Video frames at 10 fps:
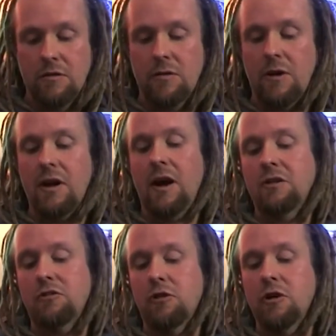It's quite a
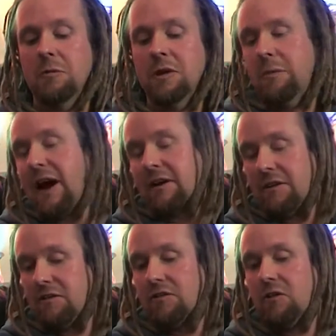large room in the back
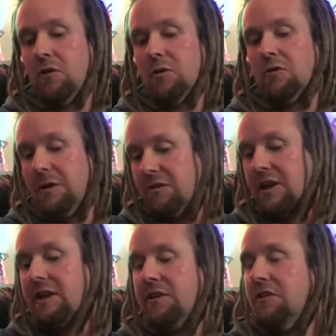of the school because we used
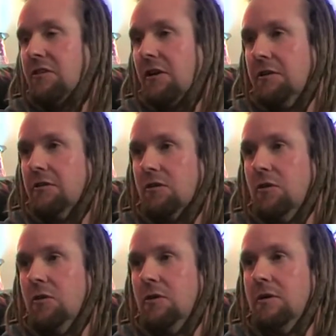to live inside the
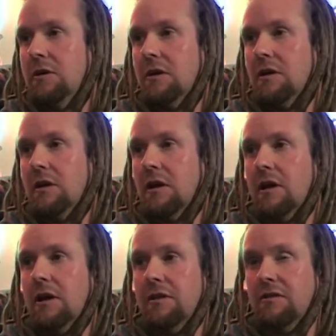school. Right,
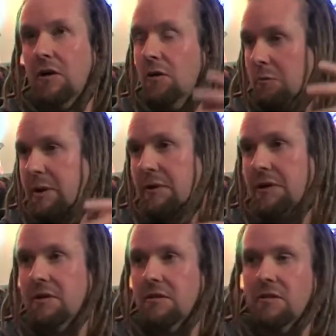yeah. Uh, this old
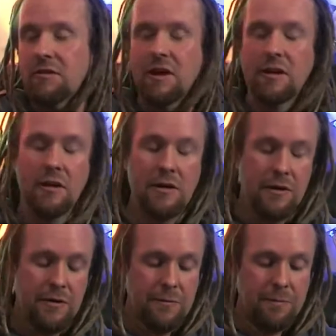building, as mm, I hmm, said.
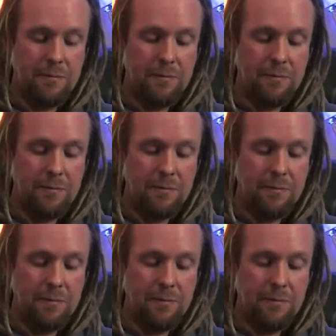Mm.